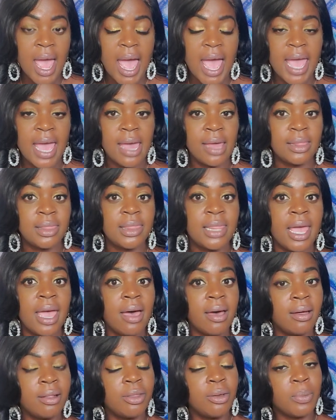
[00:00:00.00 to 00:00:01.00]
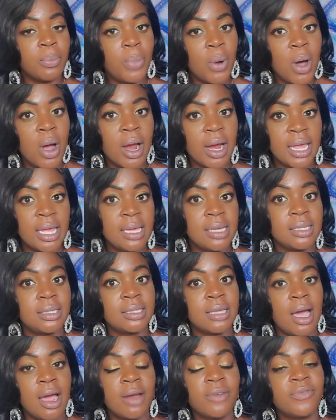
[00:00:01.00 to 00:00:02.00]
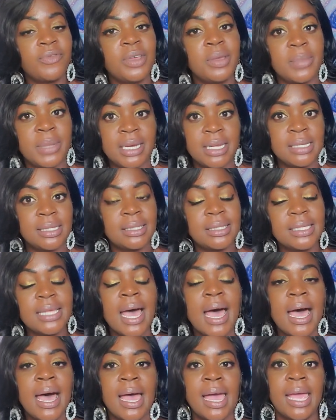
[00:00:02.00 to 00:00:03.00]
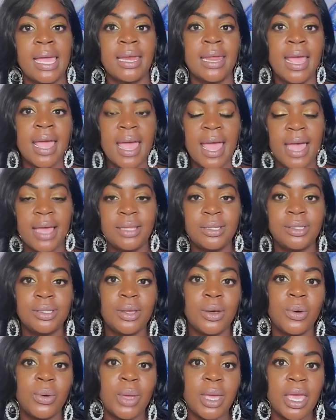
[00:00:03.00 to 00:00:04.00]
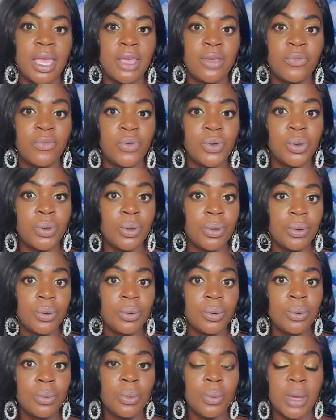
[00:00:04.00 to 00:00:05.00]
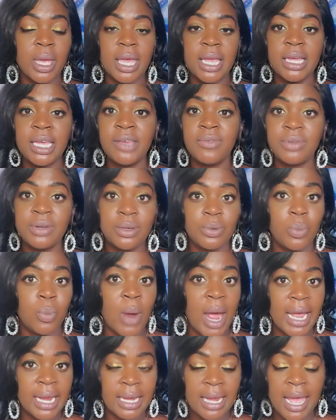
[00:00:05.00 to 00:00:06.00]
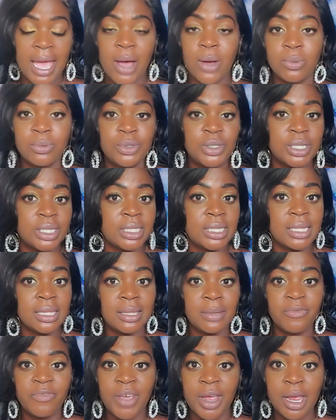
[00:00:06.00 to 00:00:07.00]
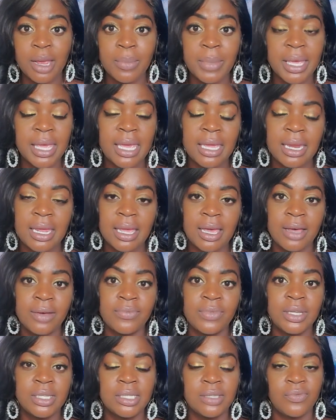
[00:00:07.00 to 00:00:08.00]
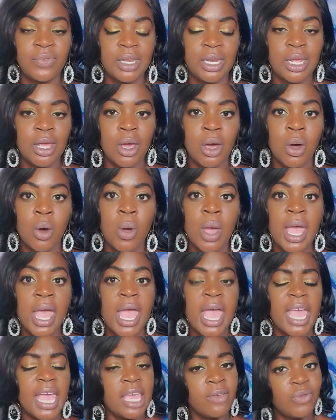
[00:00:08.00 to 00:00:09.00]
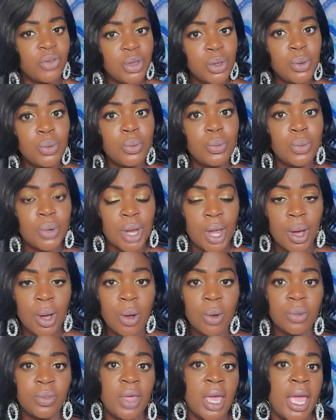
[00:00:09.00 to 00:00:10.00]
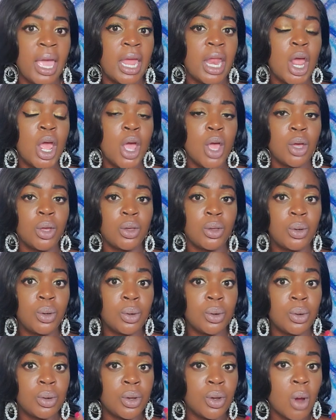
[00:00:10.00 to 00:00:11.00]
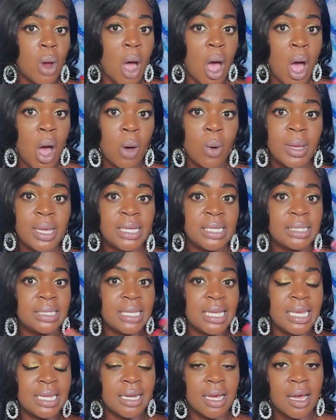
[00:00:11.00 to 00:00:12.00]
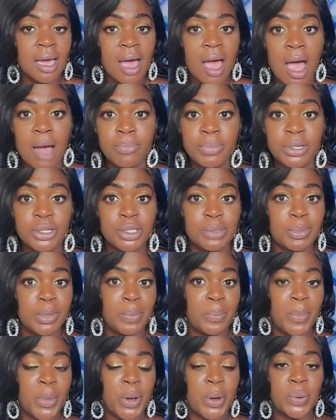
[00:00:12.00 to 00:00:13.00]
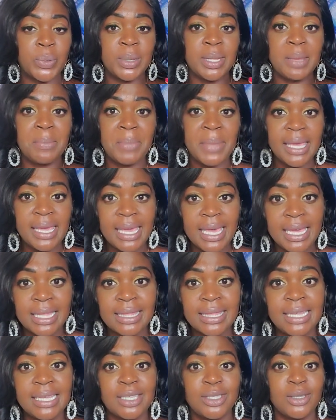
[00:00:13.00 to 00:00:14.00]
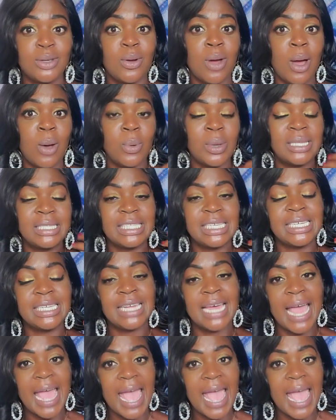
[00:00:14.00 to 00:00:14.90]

And that other part is our feminine side. And so if you, even right now, just in the very beginning of this video, if you know that you're always in accomplishment mode, let me get this, you're always in an